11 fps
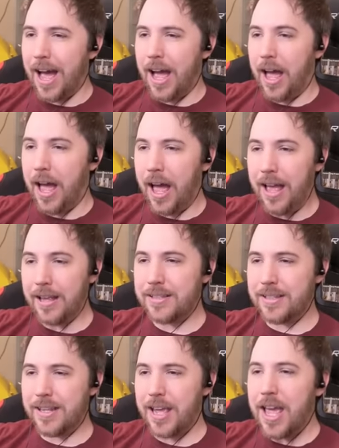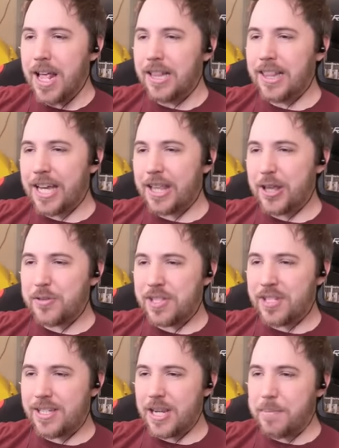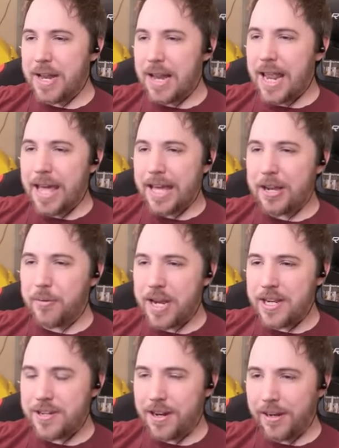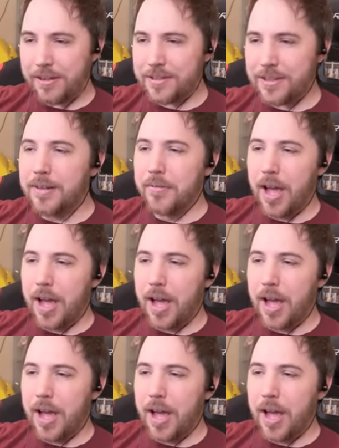Look at those stupid lanky creatures.